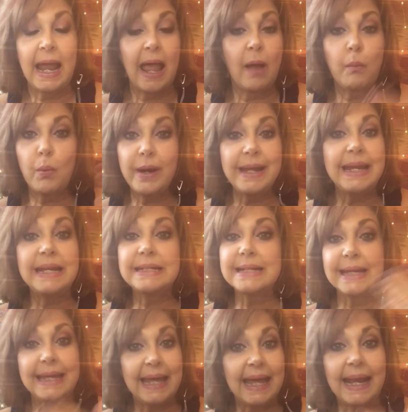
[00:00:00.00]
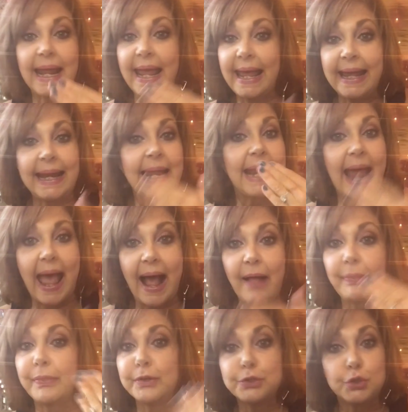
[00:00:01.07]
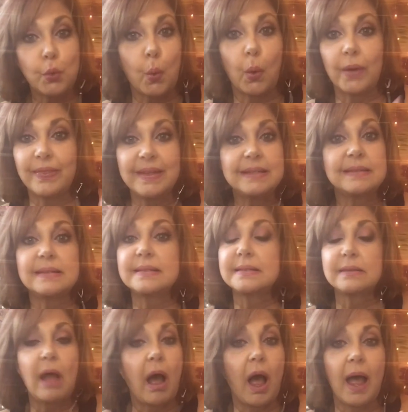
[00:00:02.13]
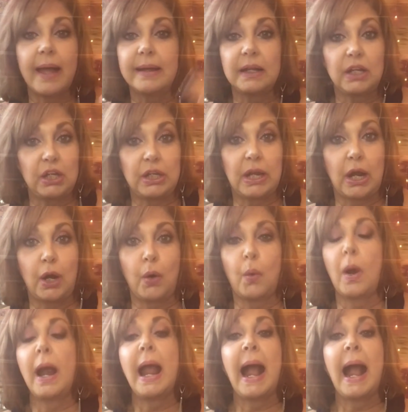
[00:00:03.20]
and we need to get in and out the door. This is not, you know,